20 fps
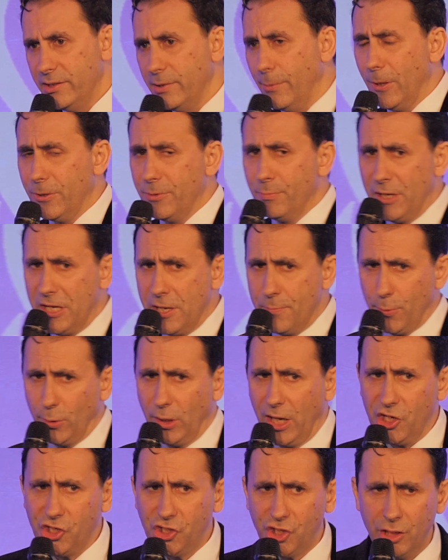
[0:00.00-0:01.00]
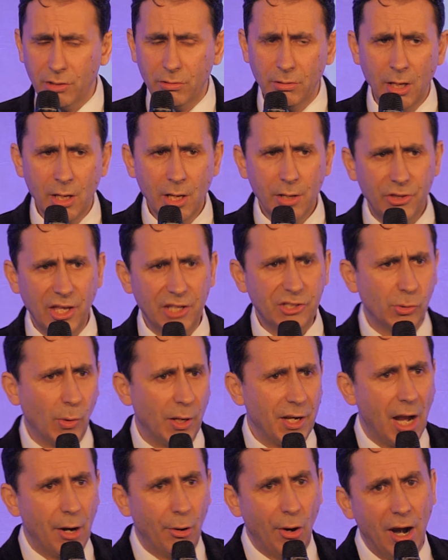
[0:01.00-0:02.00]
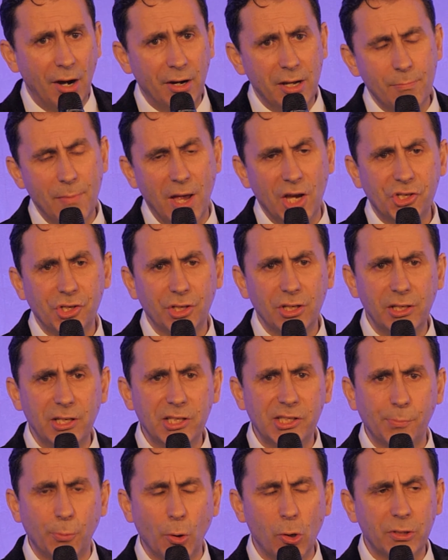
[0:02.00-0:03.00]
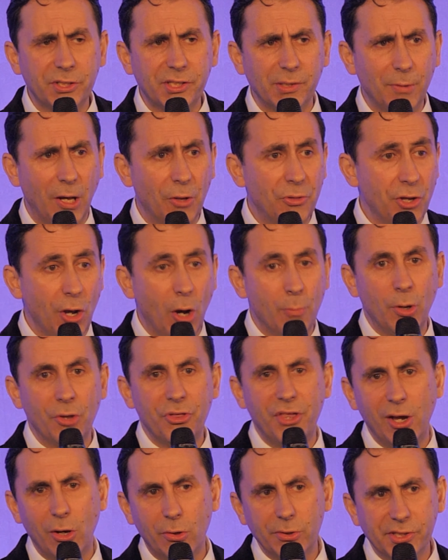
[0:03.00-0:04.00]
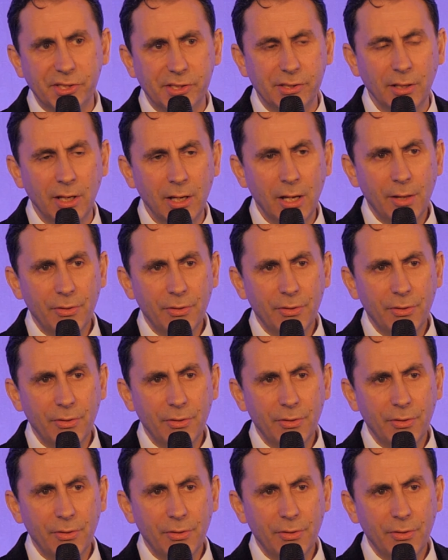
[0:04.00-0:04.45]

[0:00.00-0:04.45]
It's about manipulation. That's what Harari mentioned in his books about the Homo Deus,